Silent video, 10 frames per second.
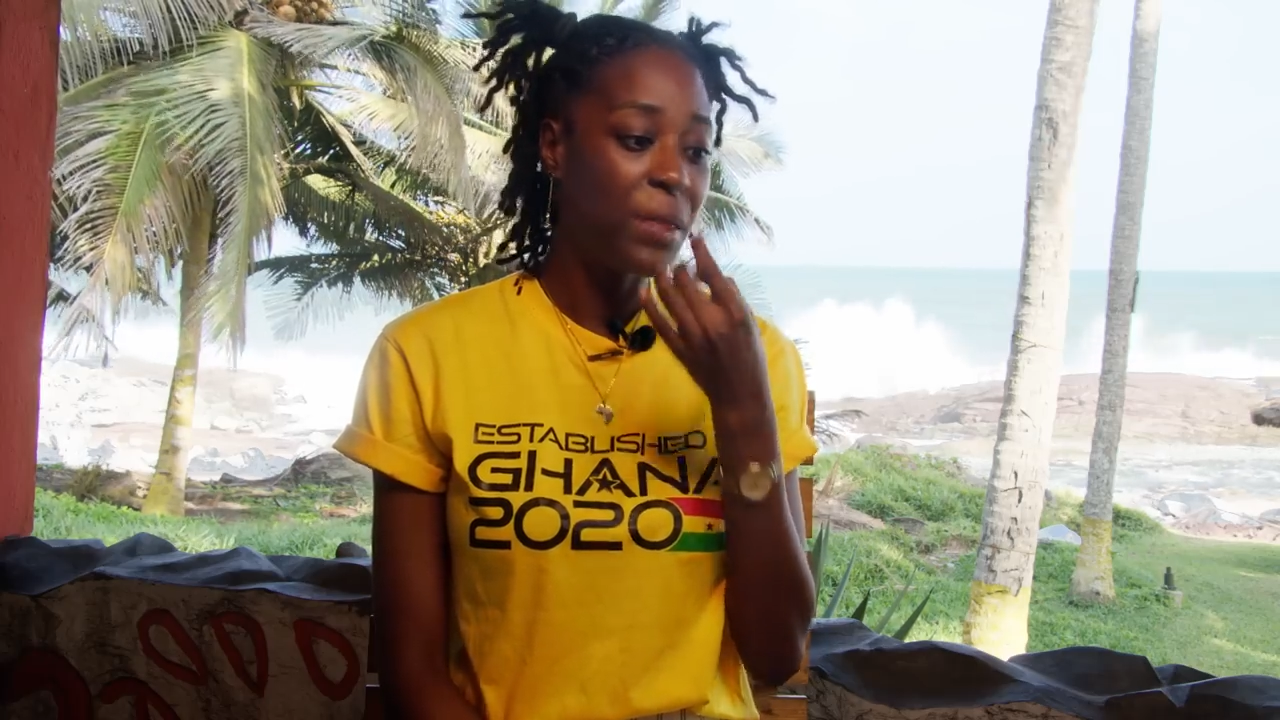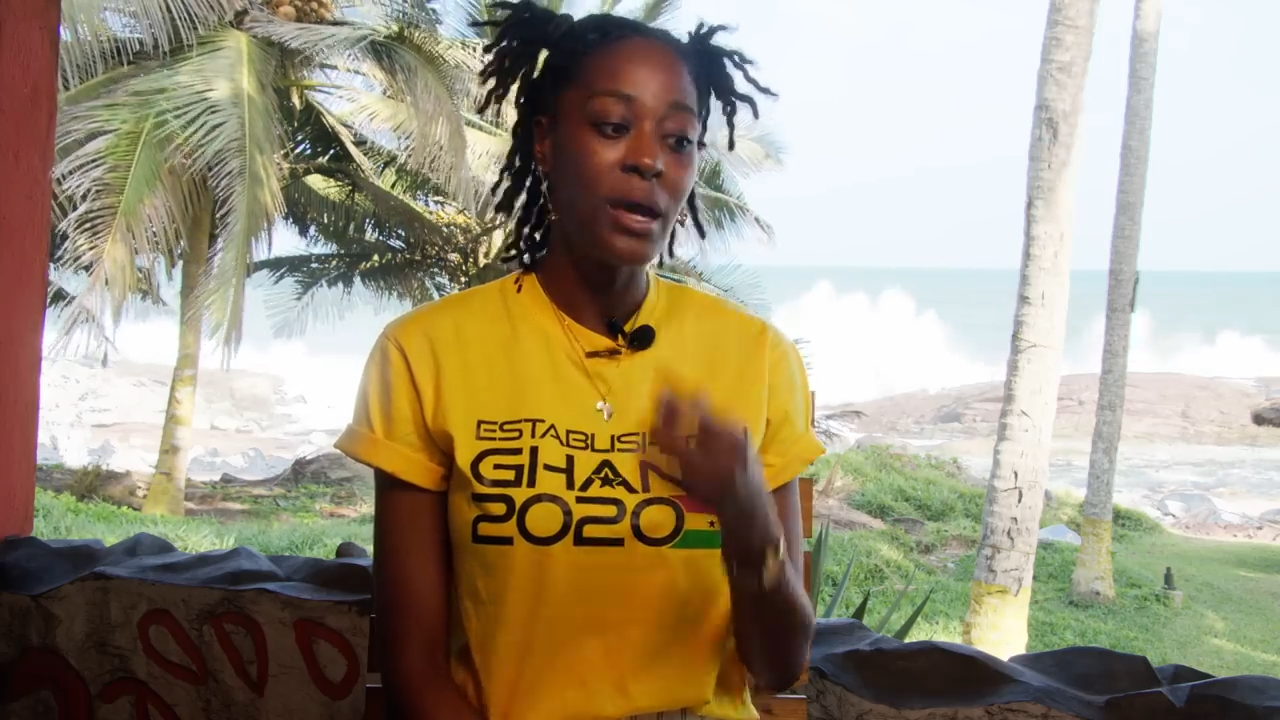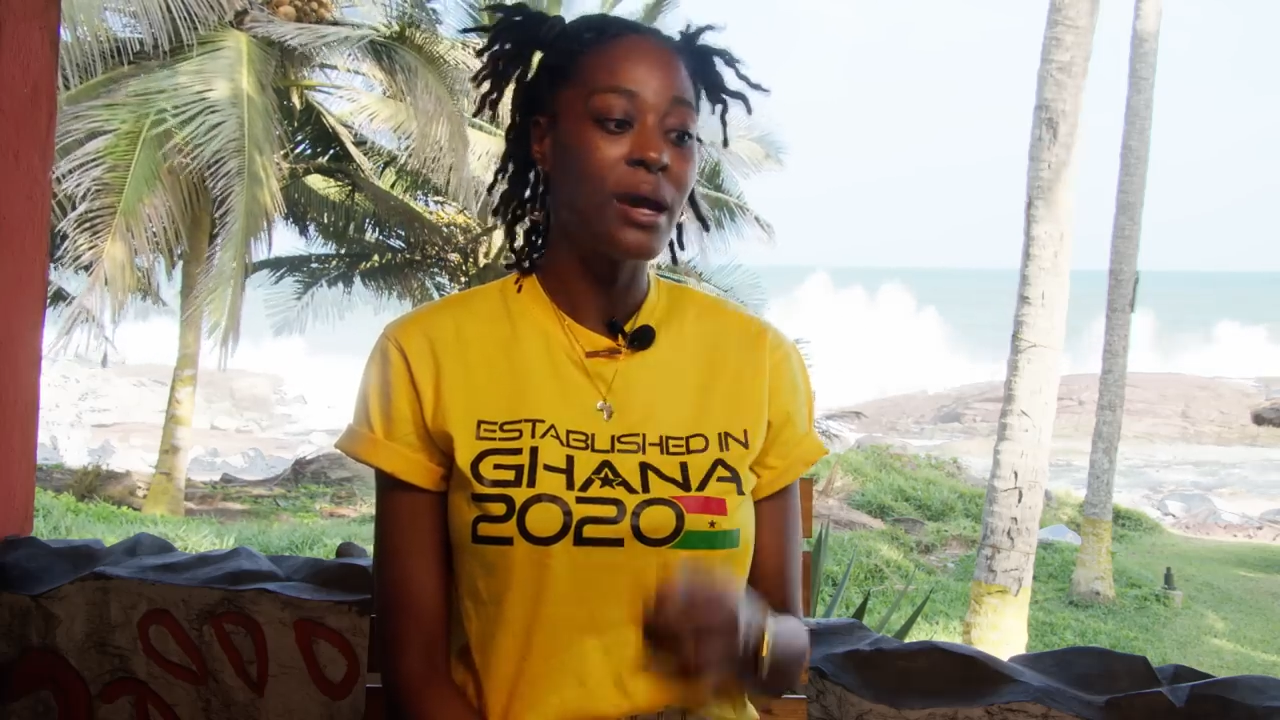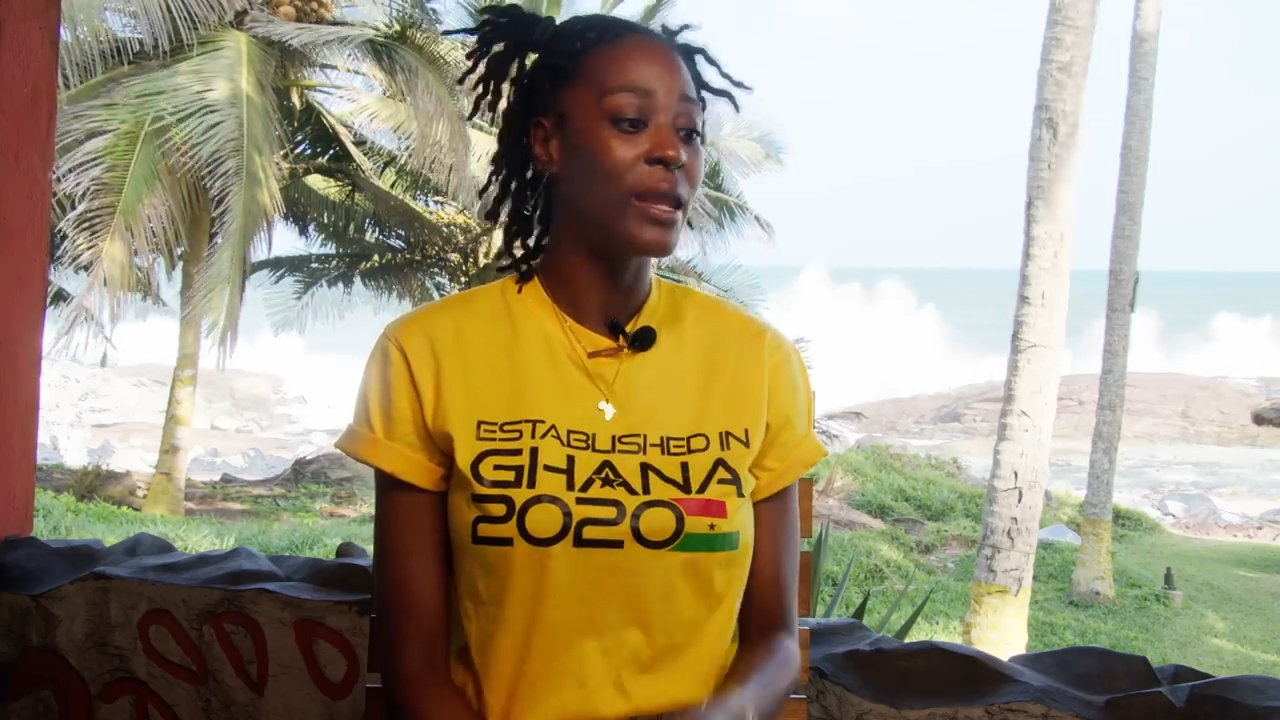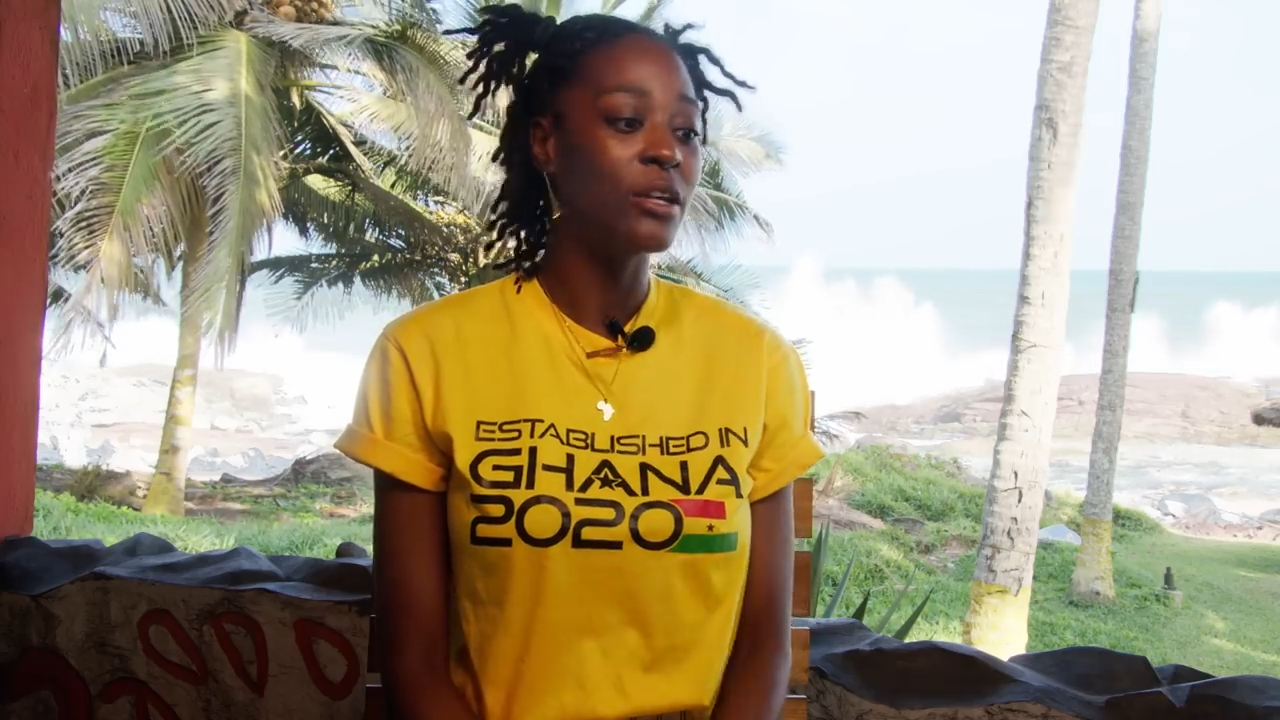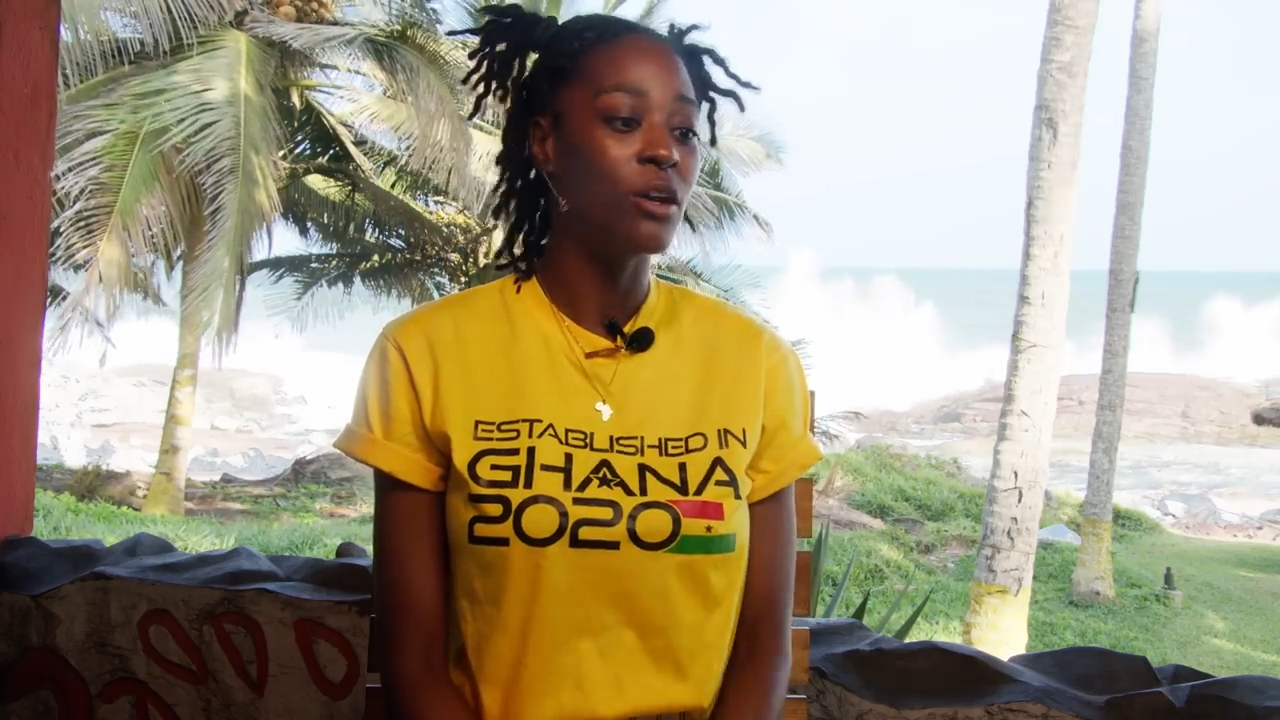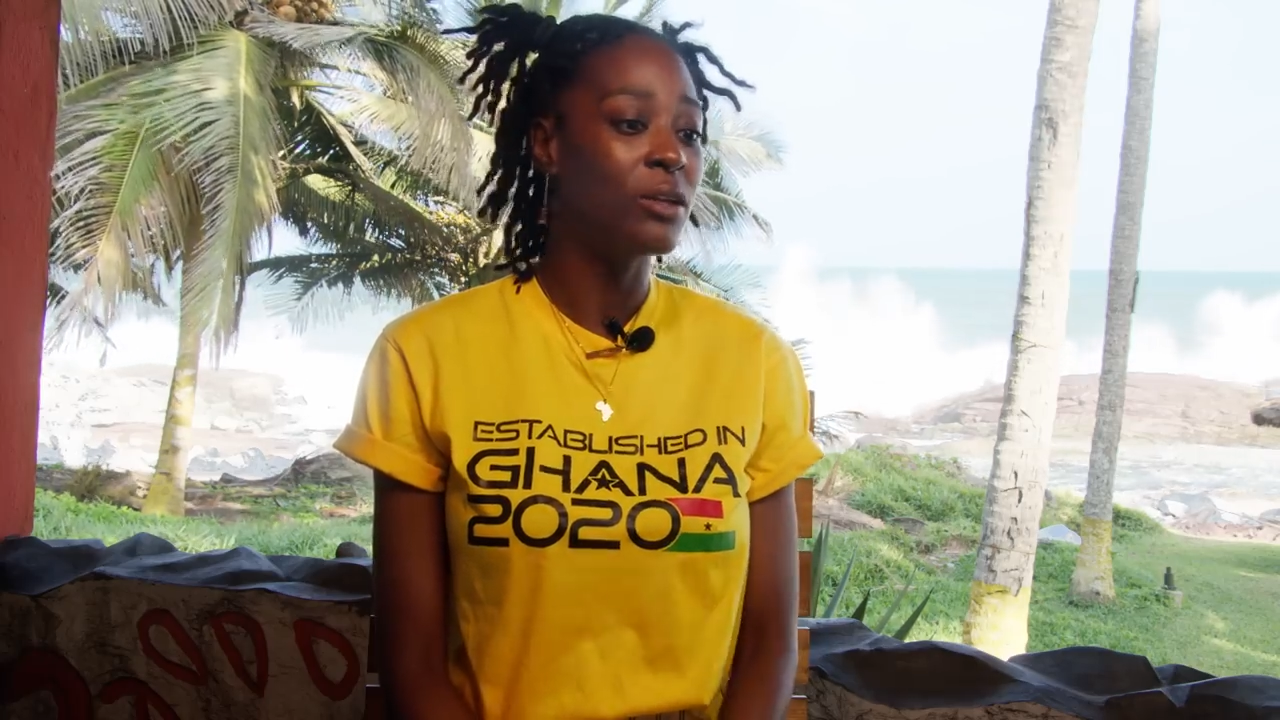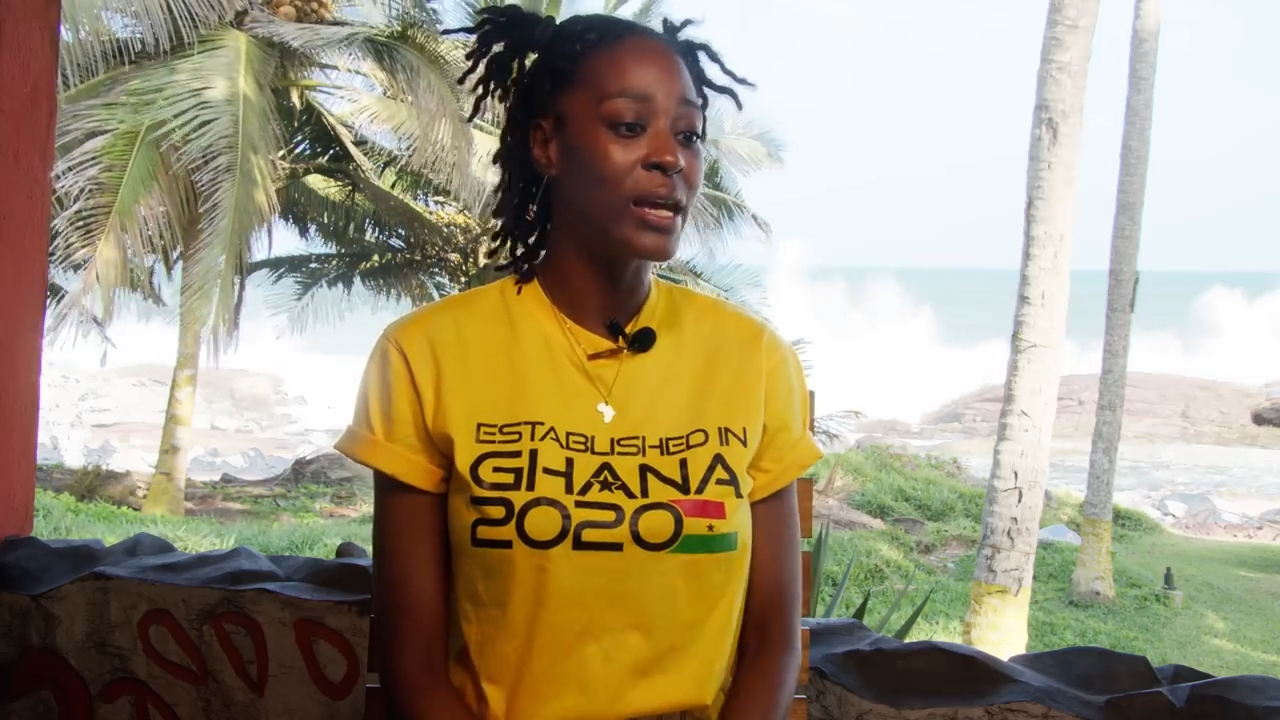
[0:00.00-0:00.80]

Yeah, and I don't